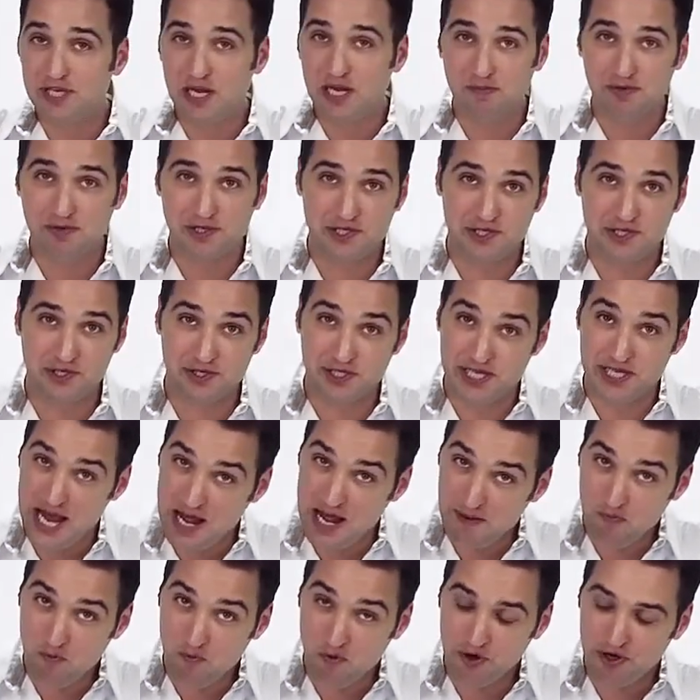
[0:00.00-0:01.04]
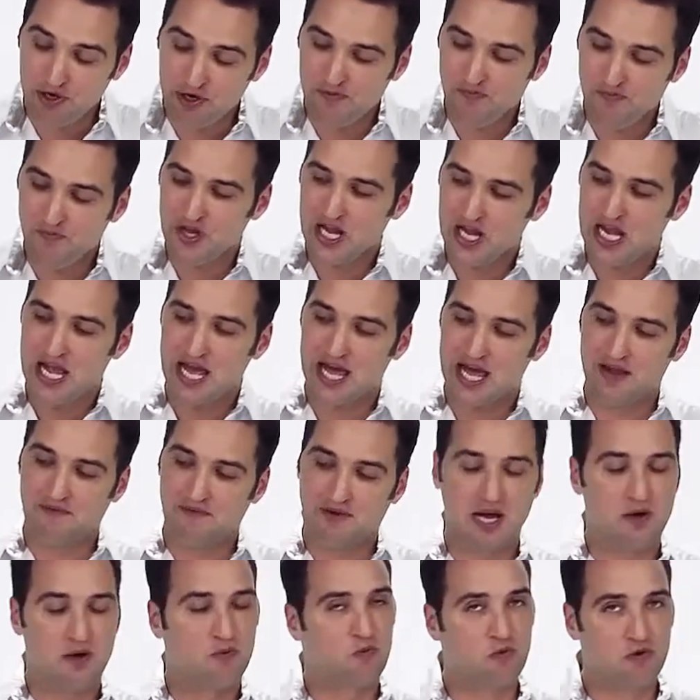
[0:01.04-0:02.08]
temperature tap water and
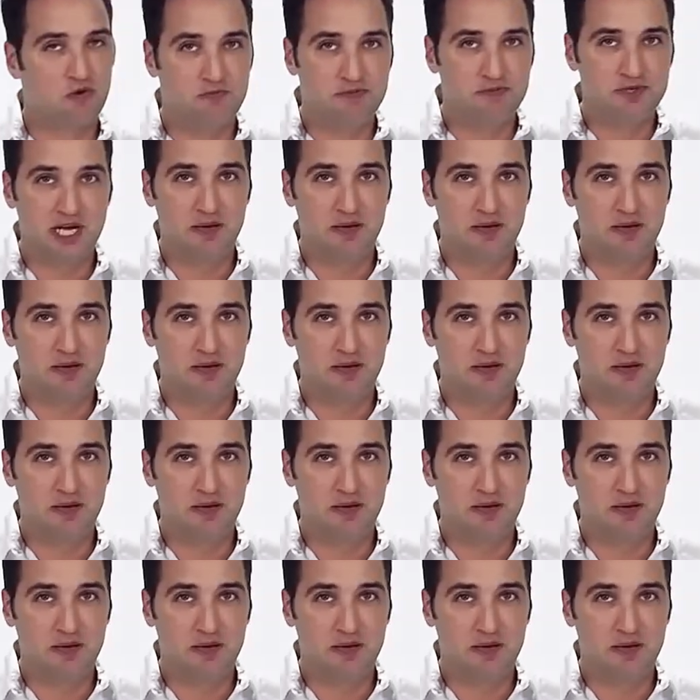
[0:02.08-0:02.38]
I've got room